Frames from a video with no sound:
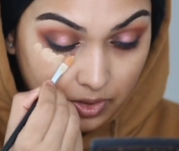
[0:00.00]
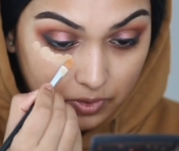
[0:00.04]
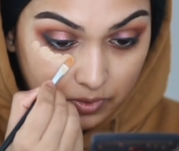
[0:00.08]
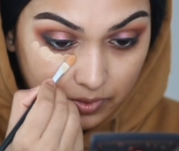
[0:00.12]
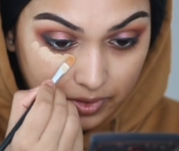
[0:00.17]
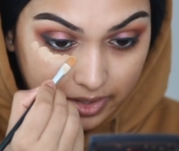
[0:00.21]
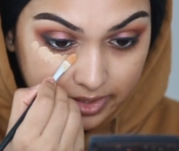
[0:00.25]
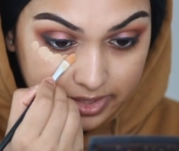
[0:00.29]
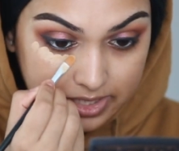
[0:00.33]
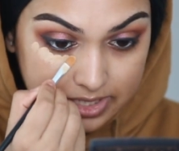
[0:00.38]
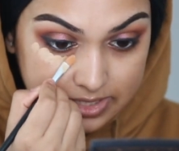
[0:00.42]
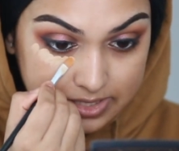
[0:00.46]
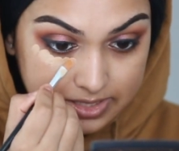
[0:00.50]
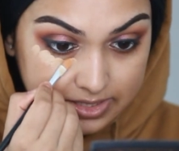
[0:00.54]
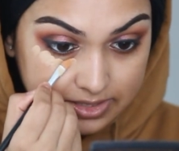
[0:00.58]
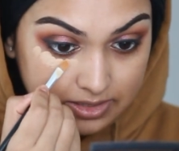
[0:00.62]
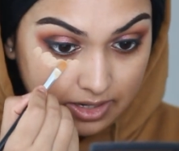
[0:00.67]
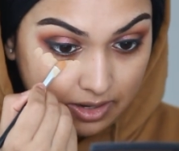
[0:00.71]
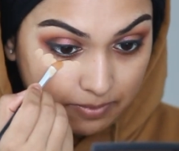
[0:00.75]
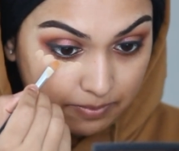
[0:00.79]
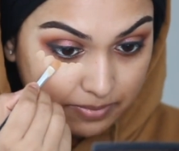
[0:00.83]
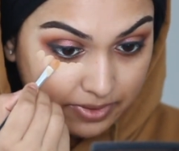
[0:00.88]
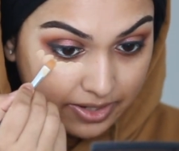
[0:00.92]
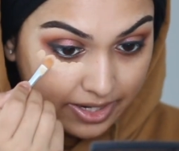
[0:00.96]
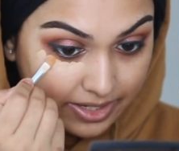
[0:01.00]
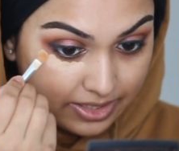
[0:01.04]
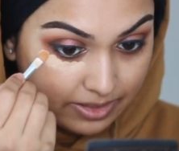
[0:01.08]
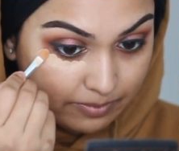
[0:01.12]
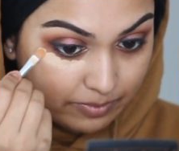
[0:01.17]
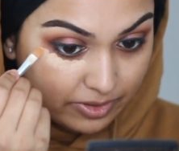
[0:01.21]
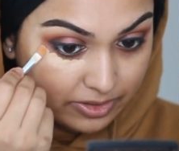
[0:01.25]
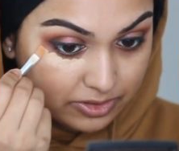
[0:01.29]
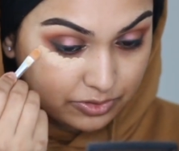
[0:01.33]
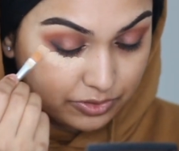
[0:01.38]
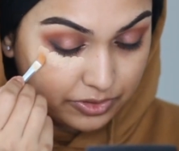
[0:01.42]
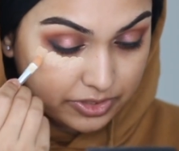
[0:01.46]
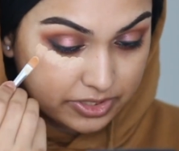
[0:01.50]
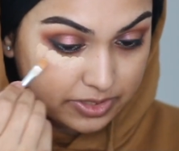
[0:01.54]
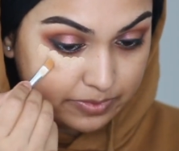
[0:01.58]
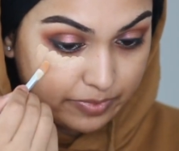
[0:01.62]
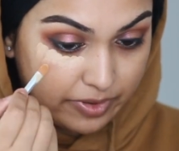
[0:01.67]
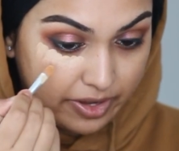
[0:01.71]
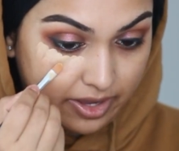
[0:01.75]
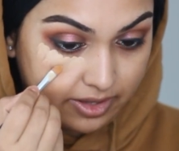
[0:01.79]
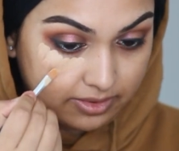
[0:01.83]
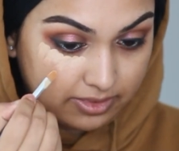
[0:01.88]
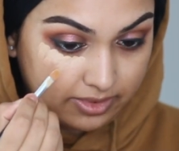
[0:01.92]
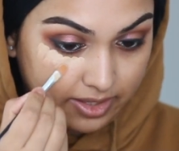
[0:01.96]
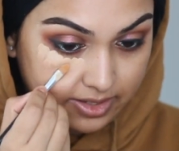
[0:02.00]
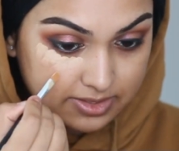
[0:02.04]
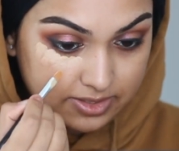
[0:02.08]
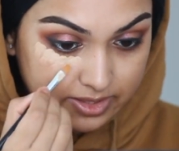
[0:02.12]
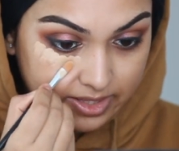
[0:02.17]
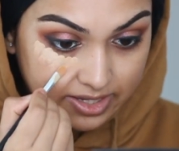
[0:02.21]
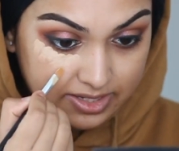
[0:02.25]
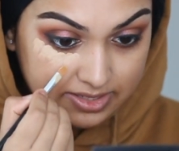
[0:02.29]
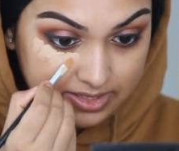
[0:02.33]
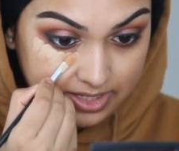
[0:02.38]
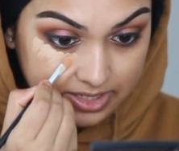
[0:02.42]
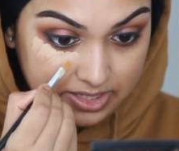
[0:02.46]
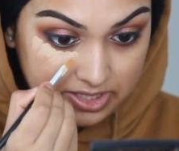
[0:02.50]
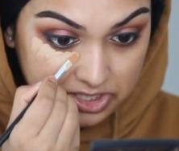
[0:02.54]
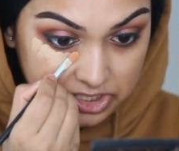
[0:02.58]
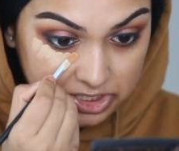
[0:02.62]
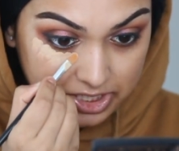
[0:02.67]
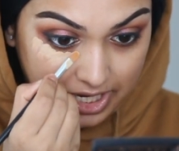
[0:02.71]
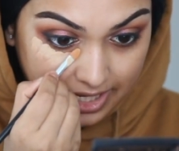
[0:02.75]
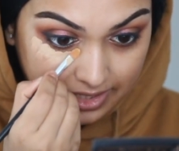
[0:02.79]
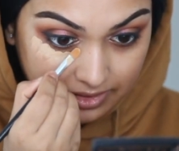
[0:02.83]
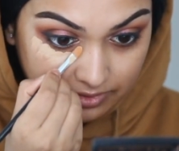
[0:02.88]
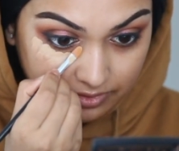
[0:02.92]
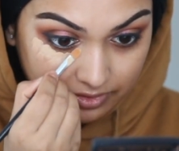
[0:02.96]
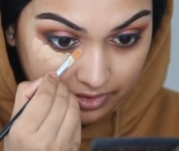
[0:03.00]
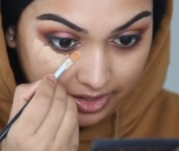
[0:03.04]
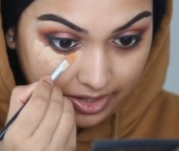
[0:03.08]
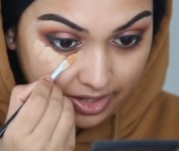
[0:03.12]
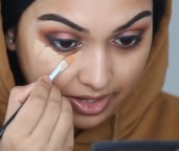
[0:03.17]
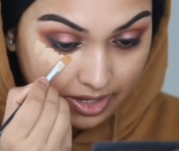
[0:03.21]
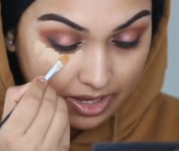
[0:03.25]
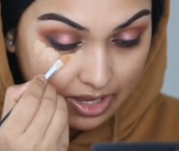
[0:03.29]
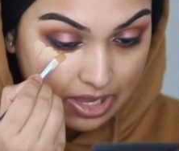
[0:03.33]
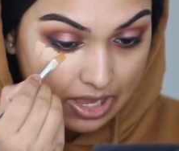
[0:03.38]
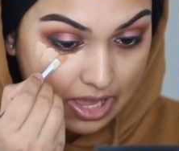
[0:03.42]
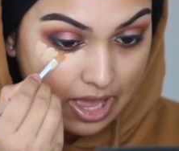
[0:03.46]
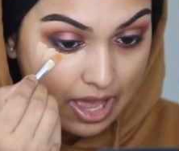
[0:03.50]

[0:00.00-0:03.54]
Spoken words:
Oh, I need to start planning my daughter's birthday, so that's in January,